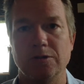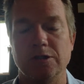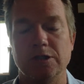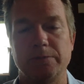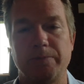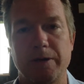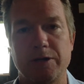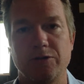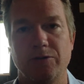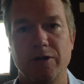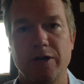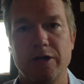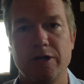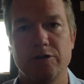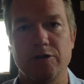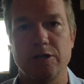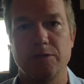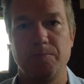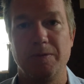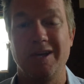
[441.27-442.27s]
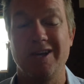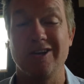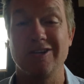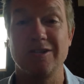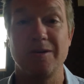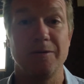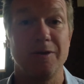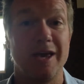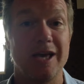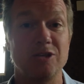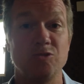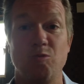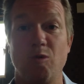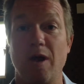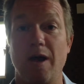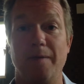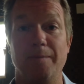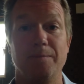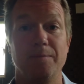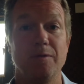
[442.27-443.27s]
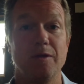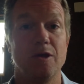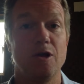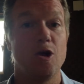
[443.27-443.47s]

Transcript: and special interest because guess what?